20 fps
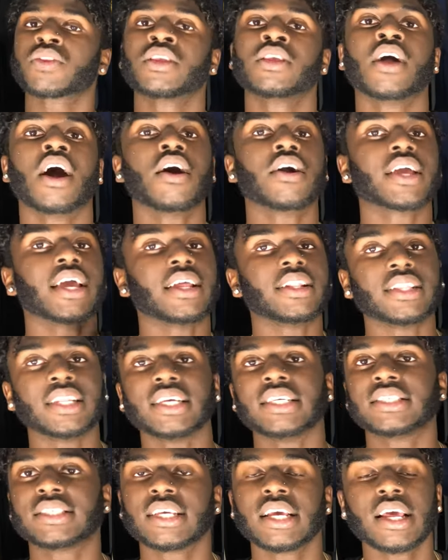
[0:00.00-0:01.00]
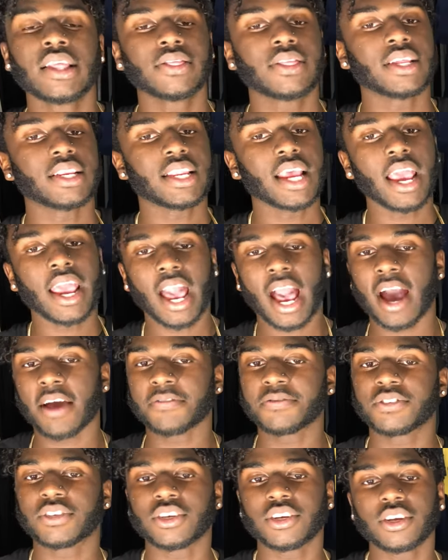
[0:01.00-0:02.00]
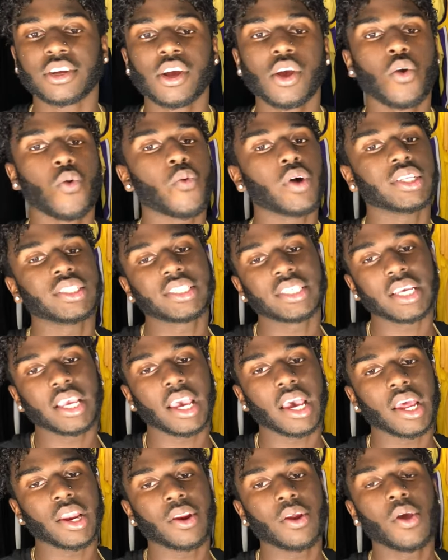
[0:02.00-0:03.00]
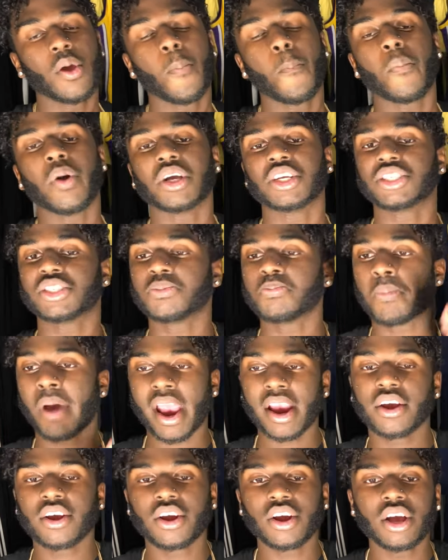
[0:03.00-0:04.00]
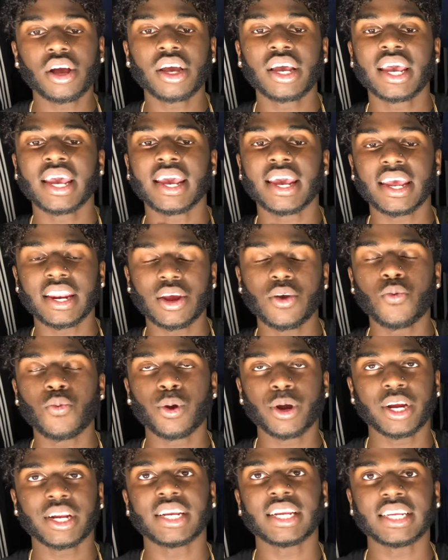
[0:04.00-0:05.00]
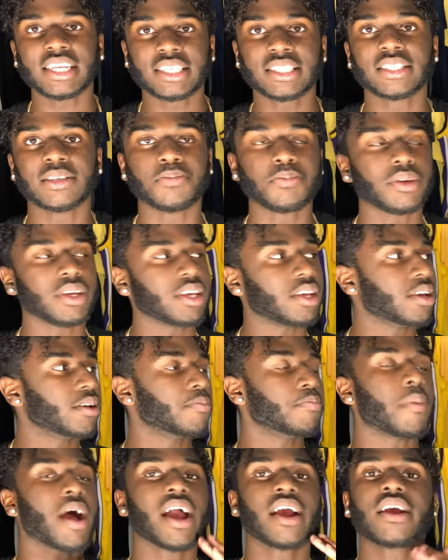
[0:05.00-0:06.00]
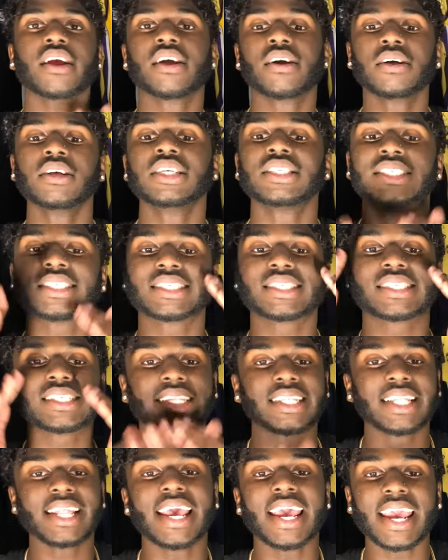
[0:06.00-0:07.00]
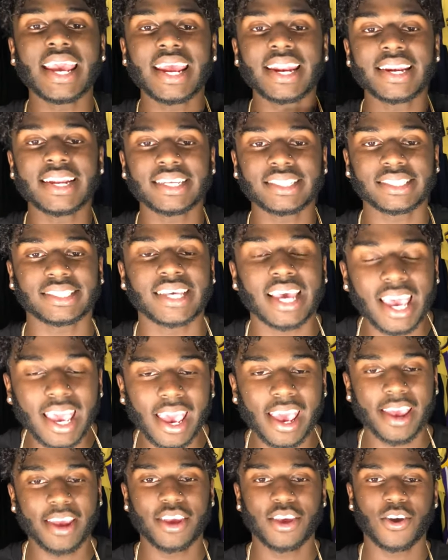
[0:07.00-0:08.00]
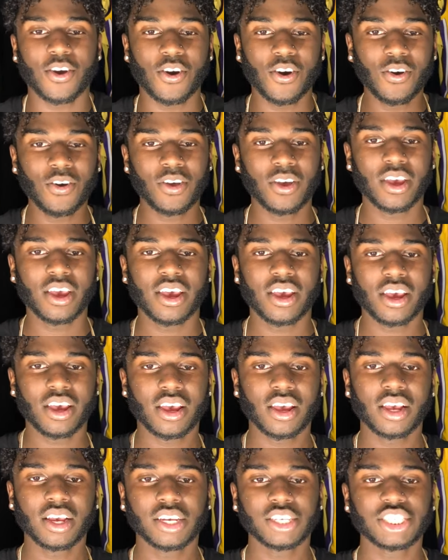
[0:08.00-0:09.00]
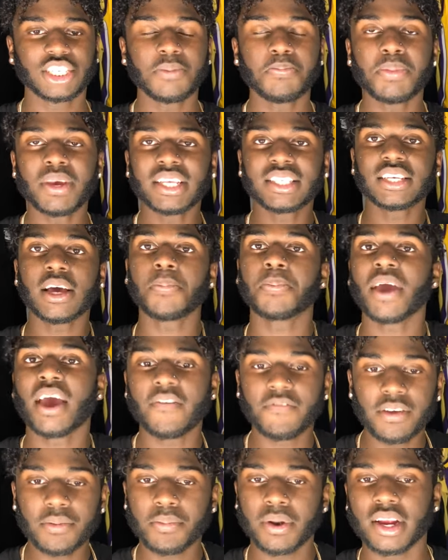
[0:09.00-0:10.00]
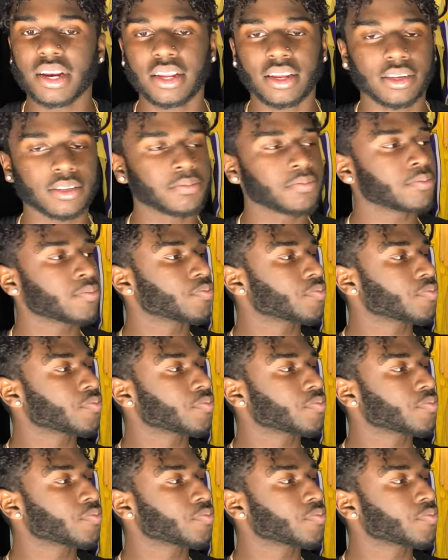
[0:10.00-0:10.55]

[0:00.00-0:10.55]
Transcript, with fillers: y'all getting this the day after once again. But my girl hit it where it needed to be. My girl slayed the ting, yo. She beats up everybody.